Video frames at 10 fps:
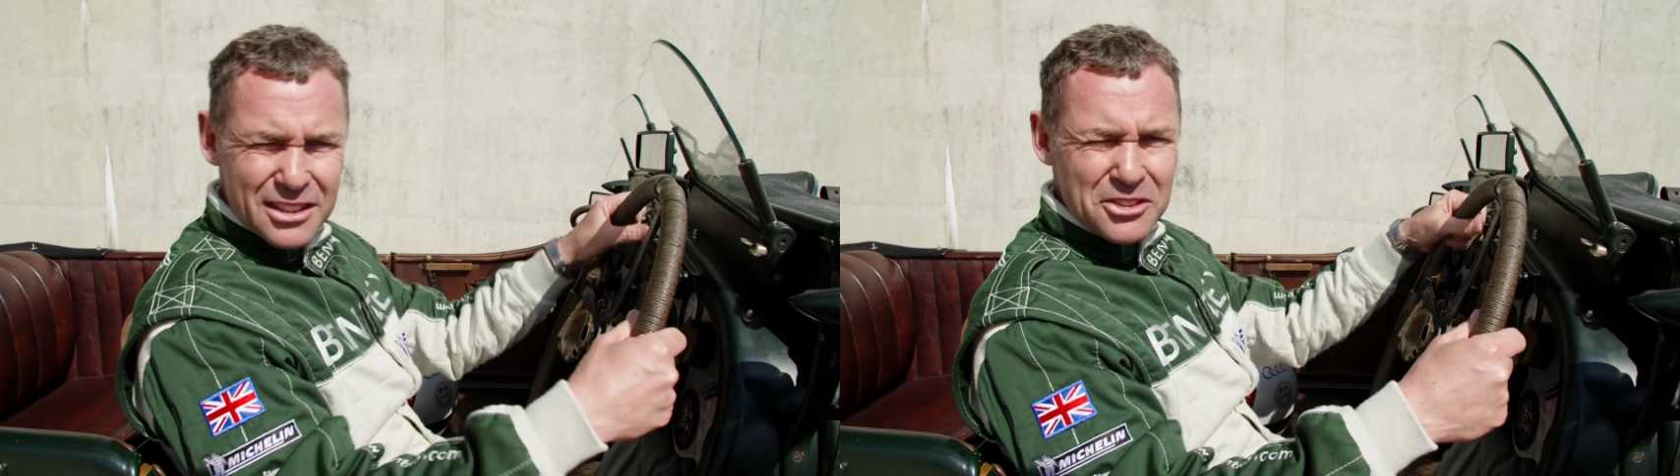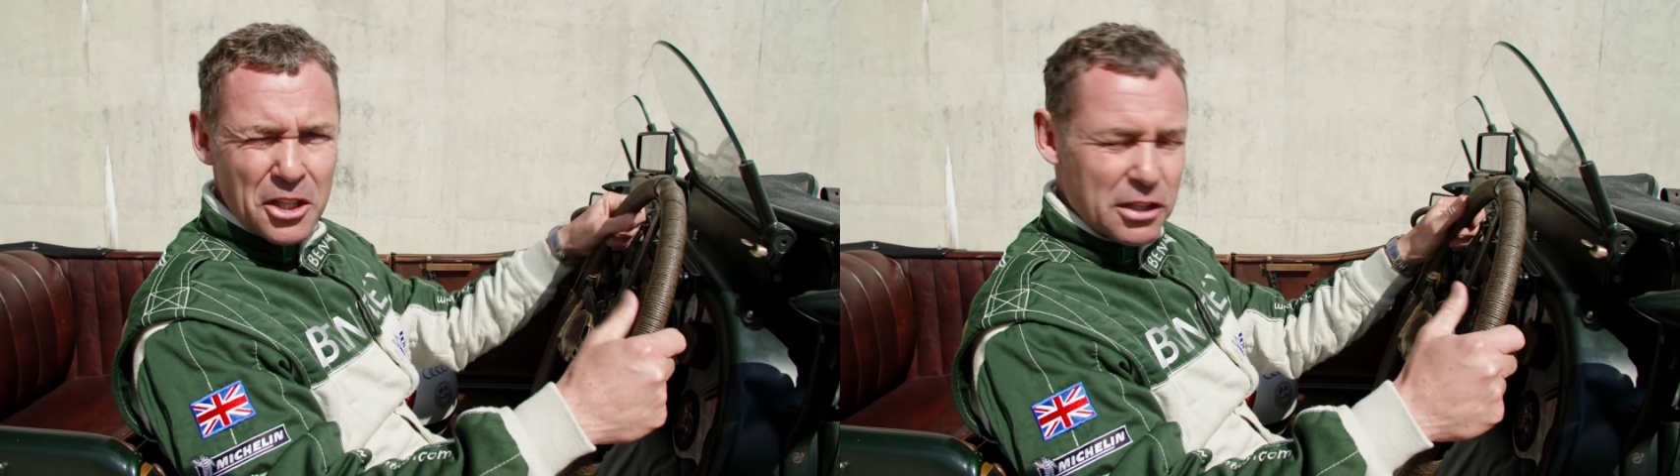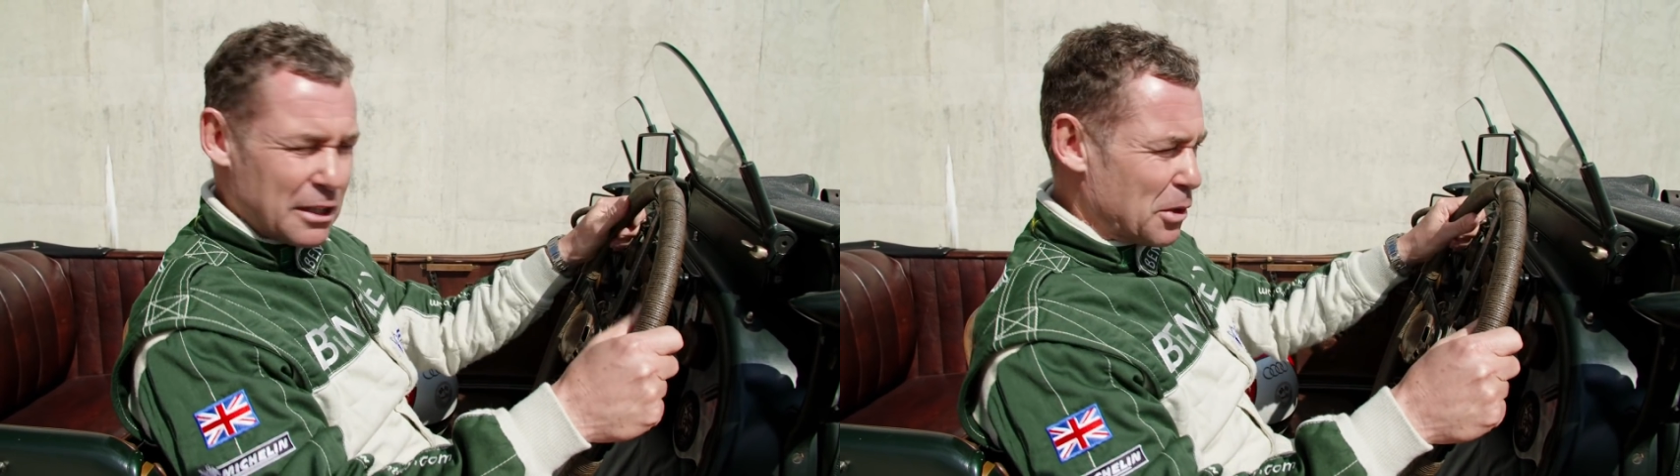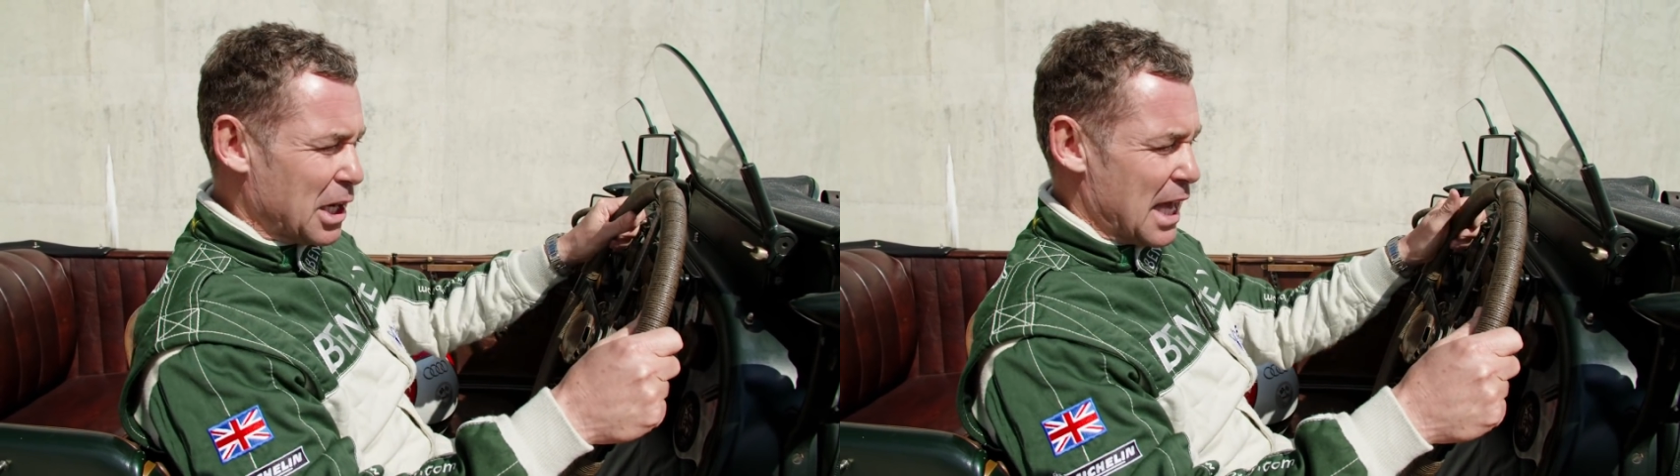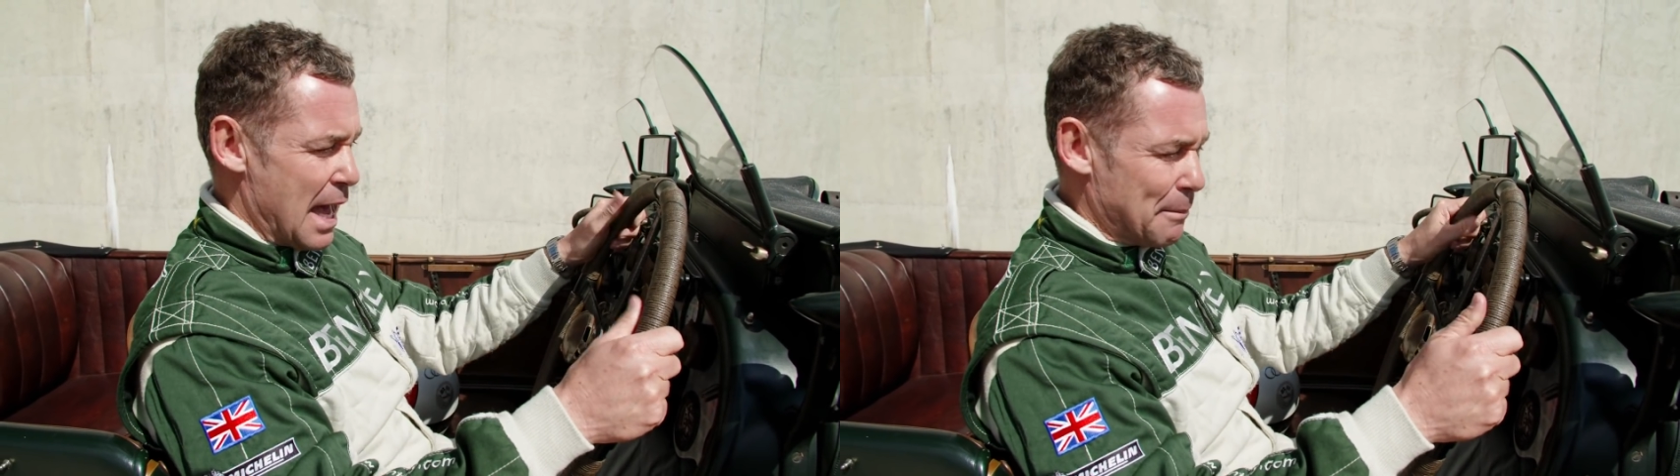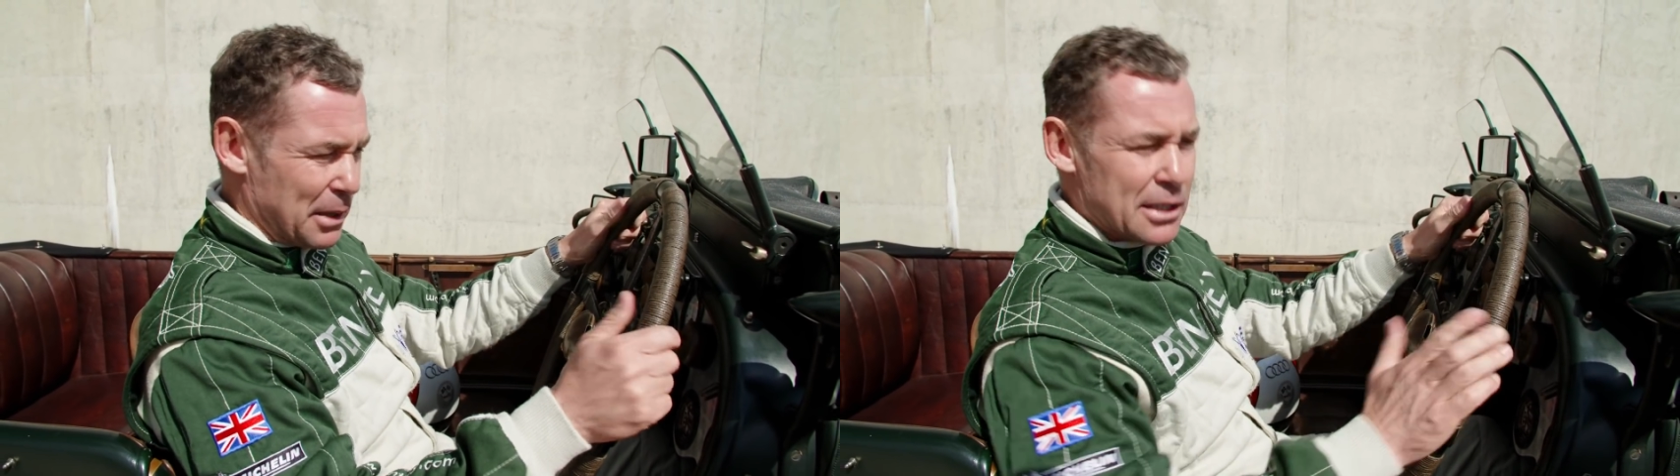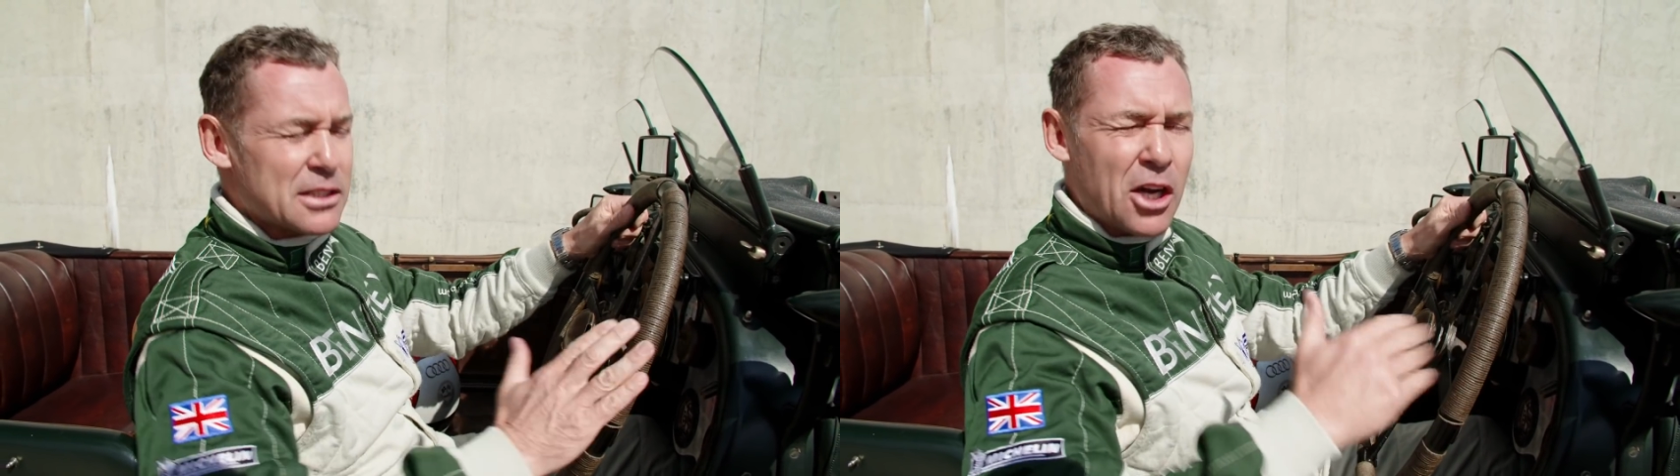Nothing really happens